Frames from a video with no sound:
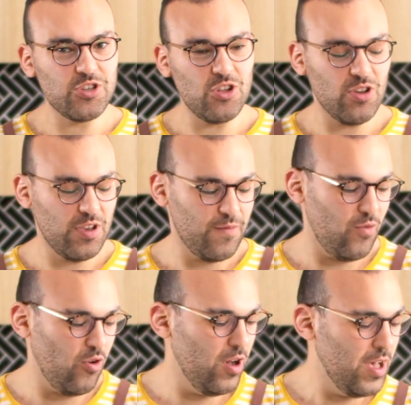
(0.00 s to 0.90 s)
what you're looking
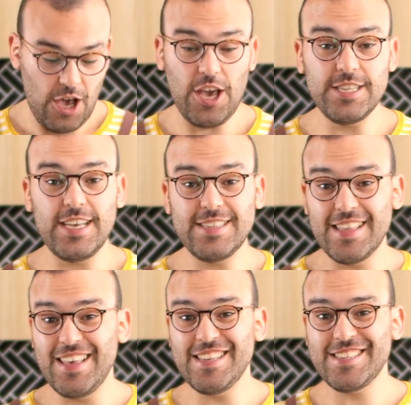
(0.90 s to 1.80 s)
for. Okay, so to
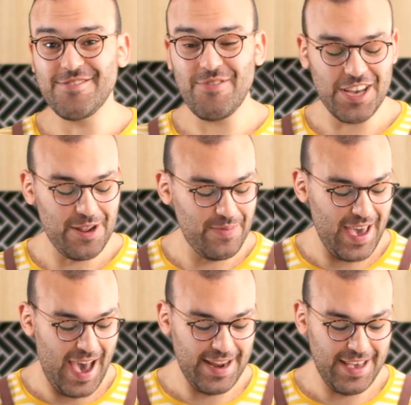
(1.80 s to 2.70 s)
this, we're gonna be
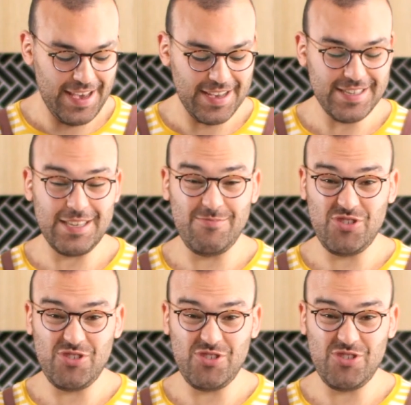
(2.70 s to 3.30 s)
adding some